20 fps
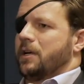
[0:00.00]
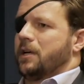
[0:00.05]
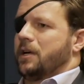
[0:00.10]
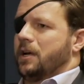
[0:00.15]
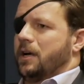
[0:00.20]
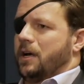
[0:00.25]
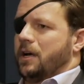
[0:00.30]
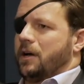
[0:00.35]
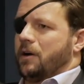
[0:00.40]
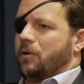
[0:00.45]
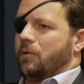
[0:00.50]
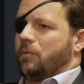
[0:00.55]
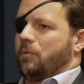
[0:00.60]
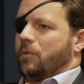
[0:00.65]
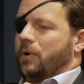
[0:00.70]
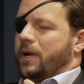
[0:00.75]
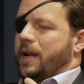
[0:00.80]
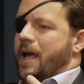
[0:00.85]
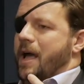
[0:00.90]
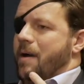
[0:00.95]

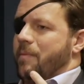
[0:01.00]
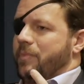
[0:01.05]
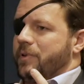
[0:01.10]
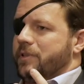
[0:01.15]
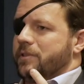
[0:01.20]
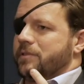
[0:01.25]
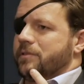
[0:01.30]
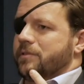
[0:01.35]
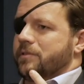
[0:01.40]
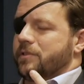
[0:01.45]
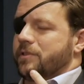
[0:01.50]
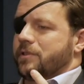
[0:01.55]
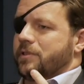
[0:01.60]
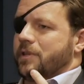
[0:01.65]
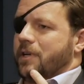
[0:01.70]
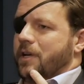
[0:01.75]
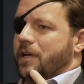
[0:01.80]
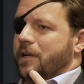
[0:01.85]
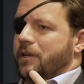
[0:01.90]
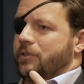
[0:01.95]
what
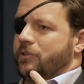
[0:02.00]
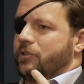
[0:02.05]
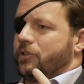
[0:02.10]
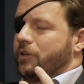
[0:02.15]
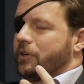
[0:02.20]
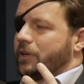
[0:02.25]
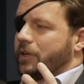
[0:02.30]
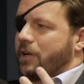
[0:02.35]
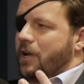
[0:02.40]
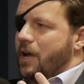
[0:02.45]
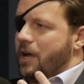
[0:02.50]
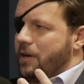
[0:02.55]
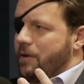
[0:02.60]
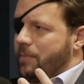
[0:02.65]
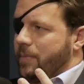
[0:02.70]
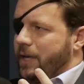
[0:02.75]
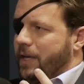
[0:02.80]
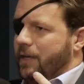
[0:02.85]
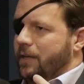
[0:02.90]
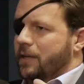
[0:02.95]
happens to your
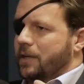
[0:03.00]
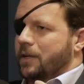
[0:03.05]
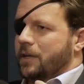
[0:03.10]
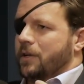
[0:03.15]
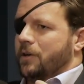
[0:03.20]
economy,